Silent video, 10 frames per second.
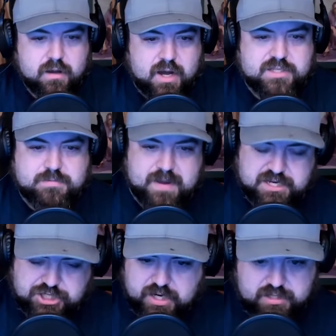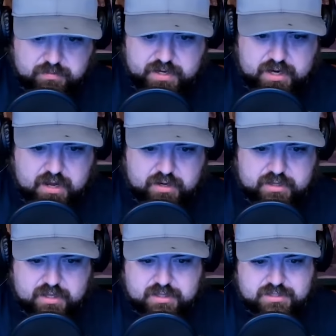Hans Mashnick tweeted out, and I
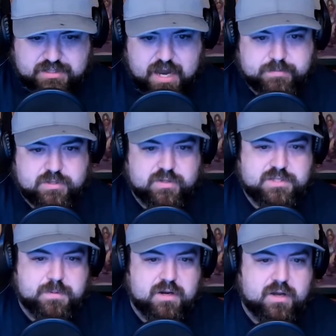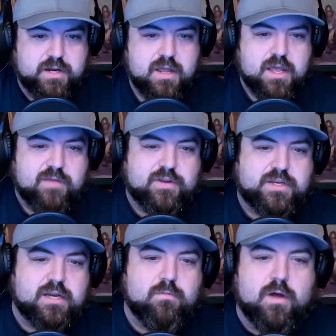think this is absolutely spot on. If you
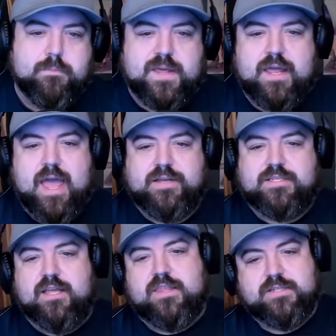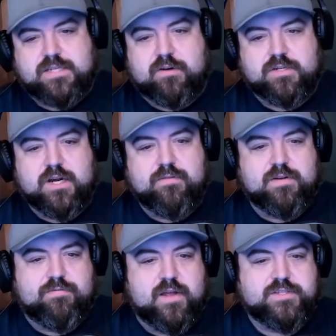didn't want Pete Hegseth as Secretary of
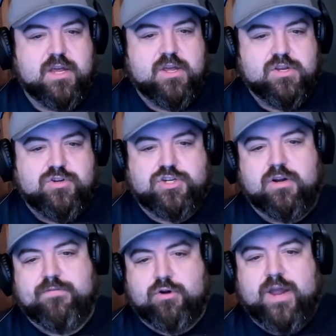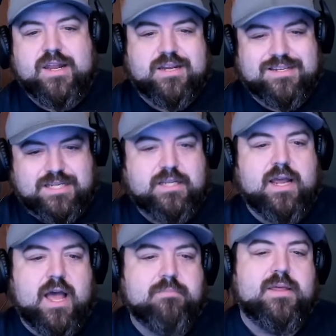Defense, you shouldn't have created a
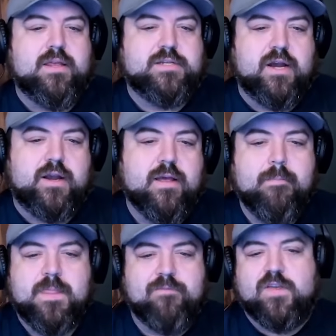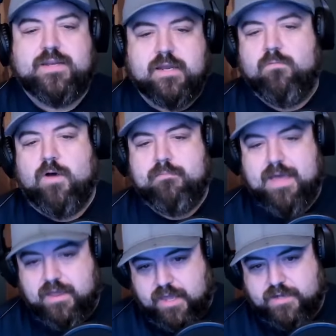DEI military. If you didn't want
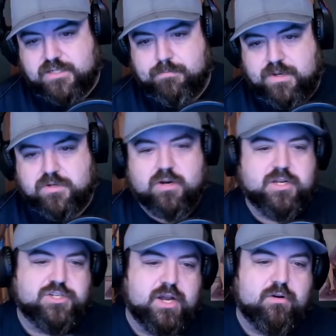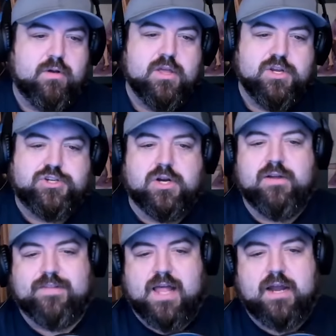Matt Gaetz to be Attorney General, you shouldn't
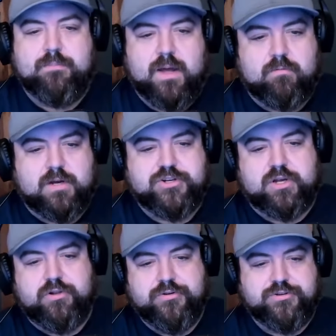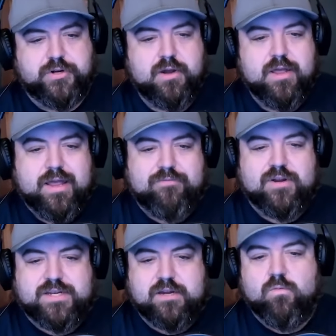have lied about Russia collusion. If you
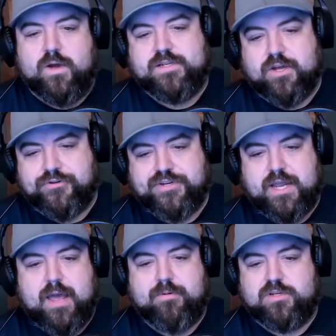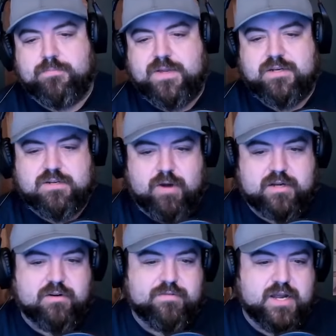didn't want Tulsi Gabbard to be
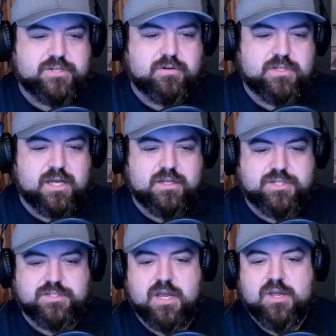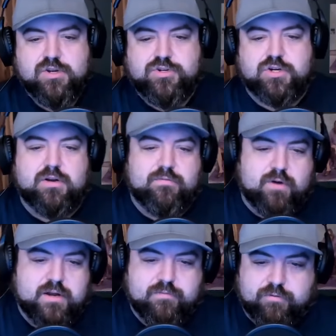Director of National Intelligence, you shouldn't have
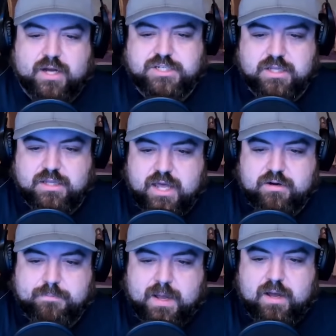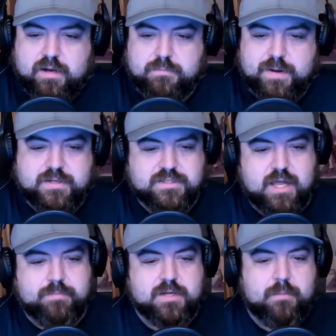written a fraudulent letter about Hunter Biden's
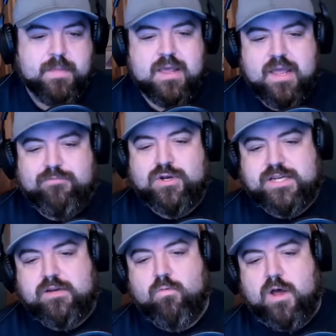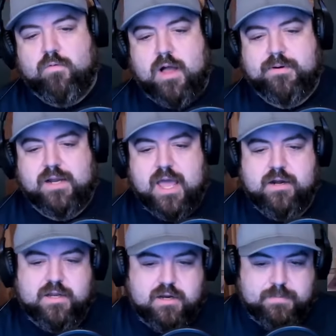laptop. If you didn't want Robert
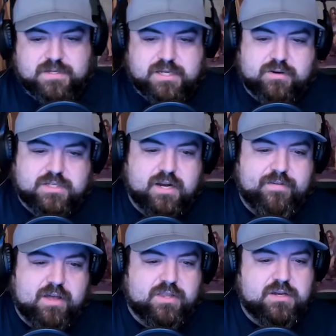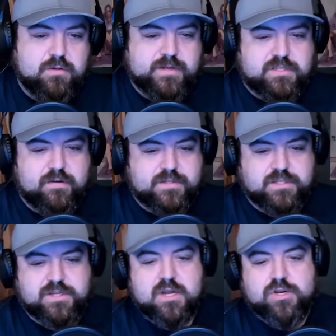Kennedy to be Secretary of Health and Human
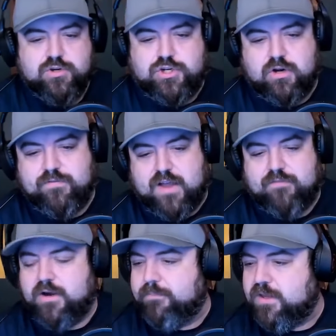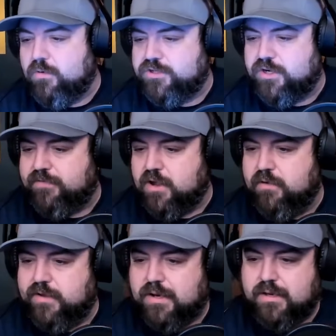Services, you shouldn't have covered up the origin of
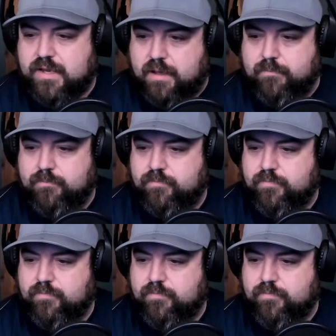COVID. Yep.